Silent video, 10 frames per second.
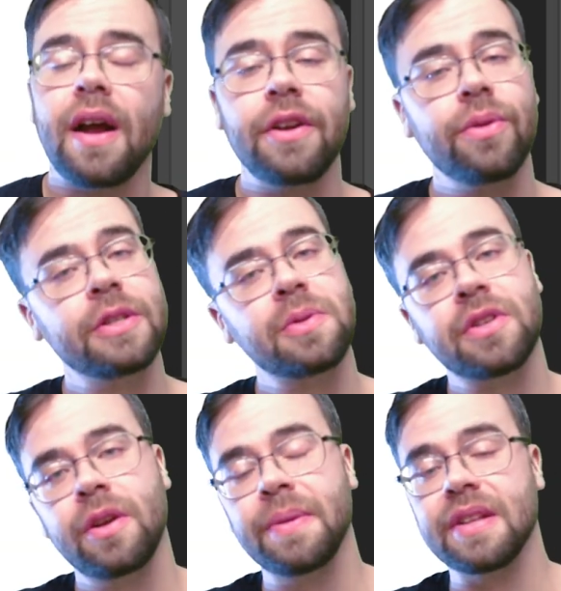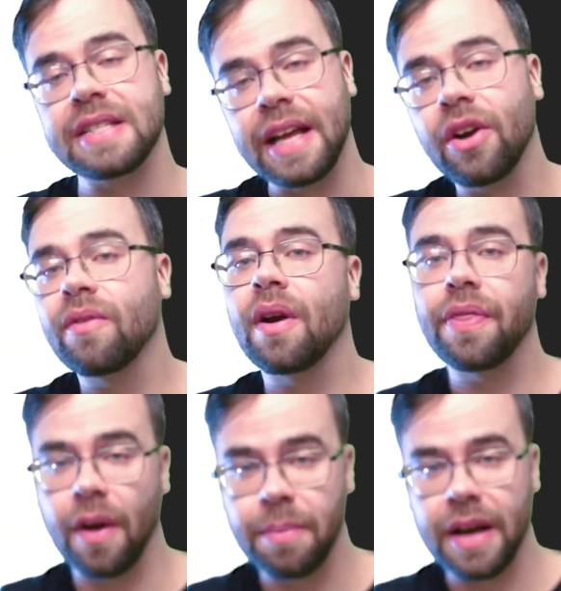I knew this was going to be the center of our
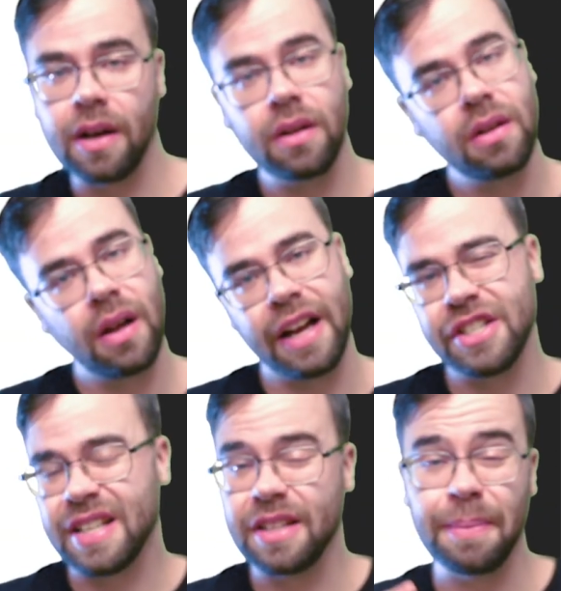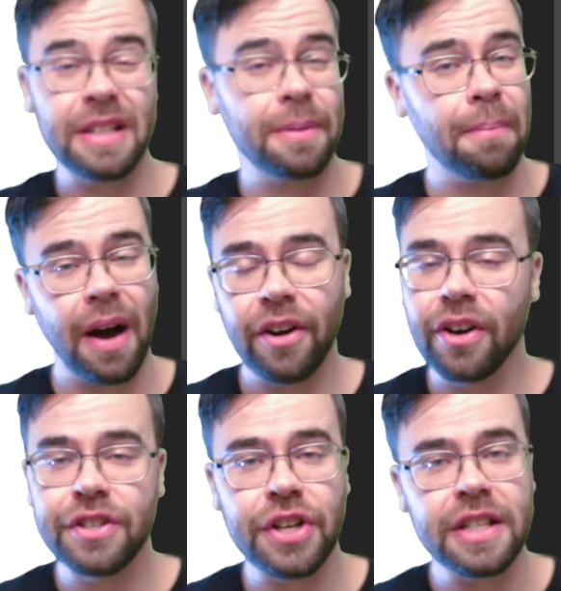thumbnail. I just had to make some minor
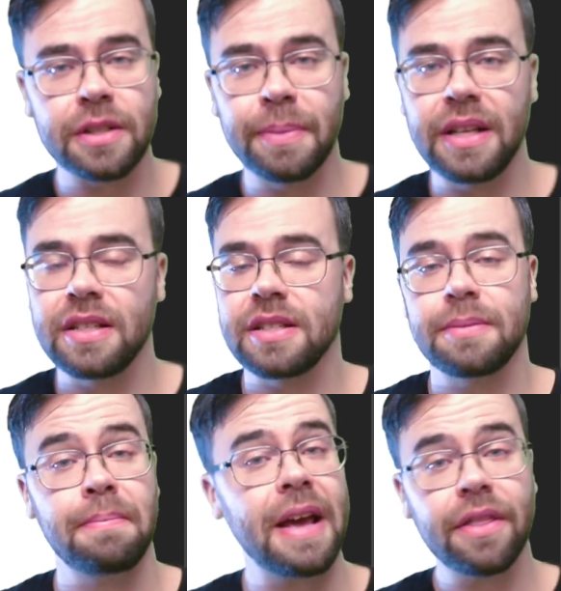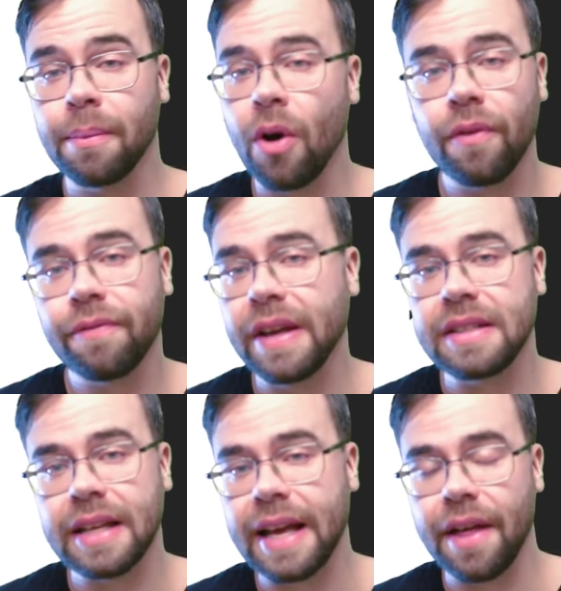adjustments, make them all fit
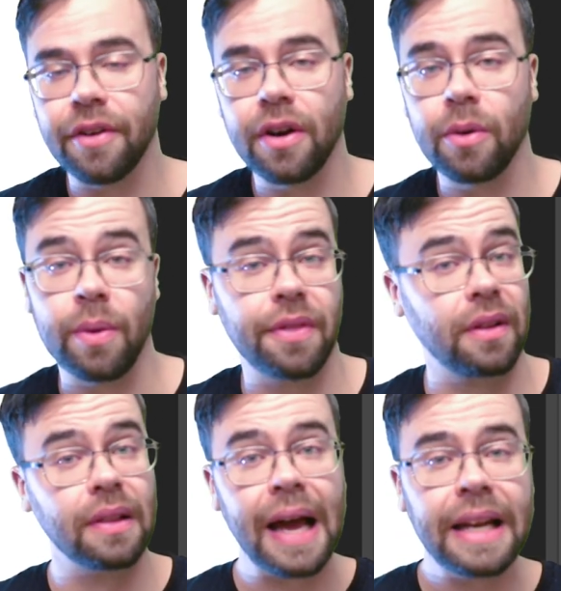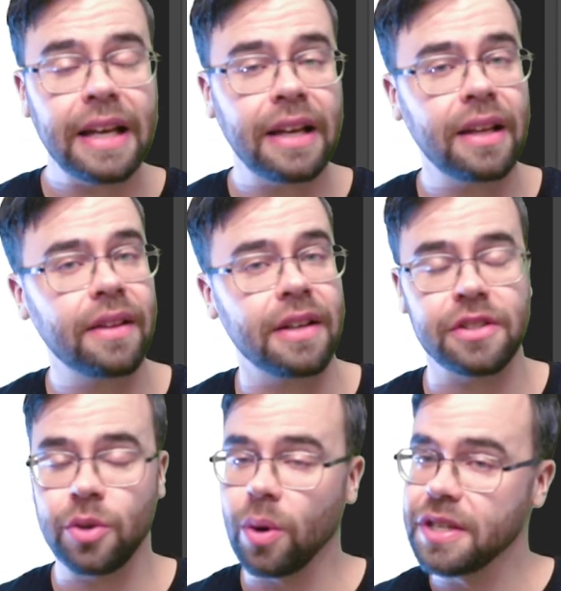together with the lighting, the
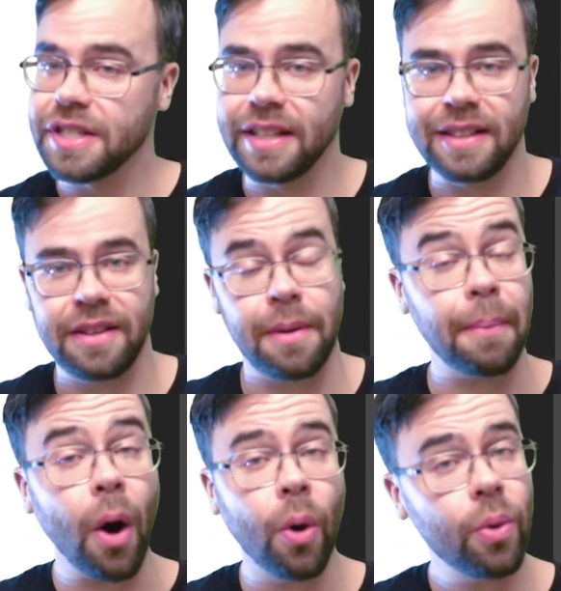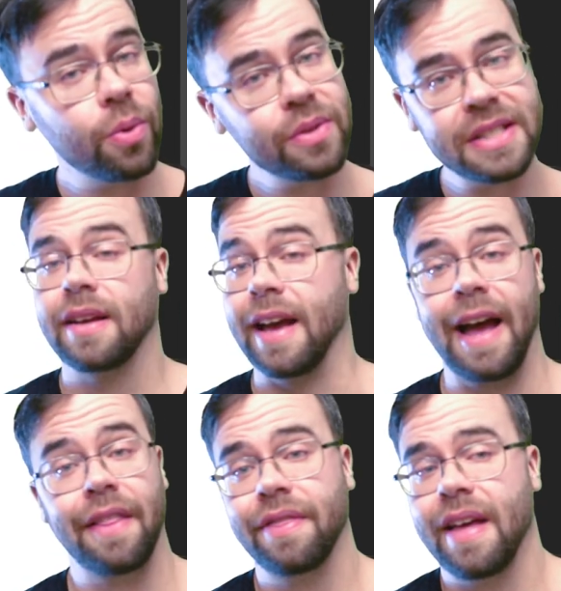distortion, the pose,
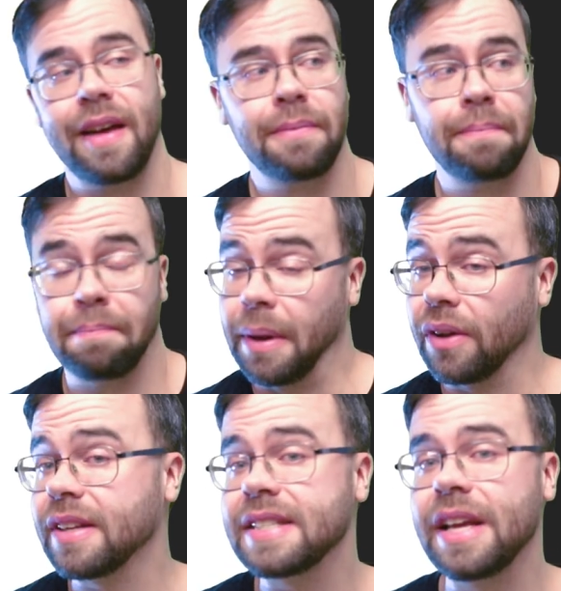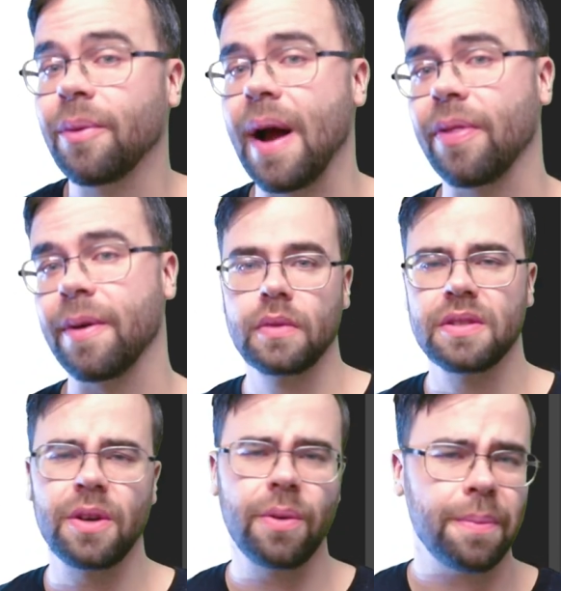and then build a scene around them.
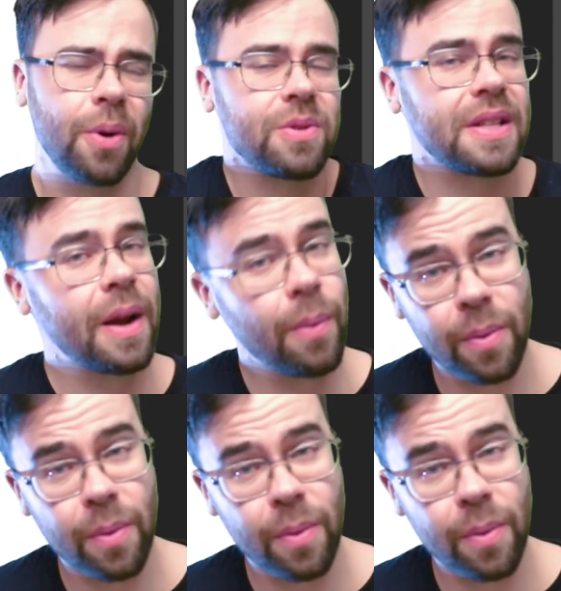So the pose that I went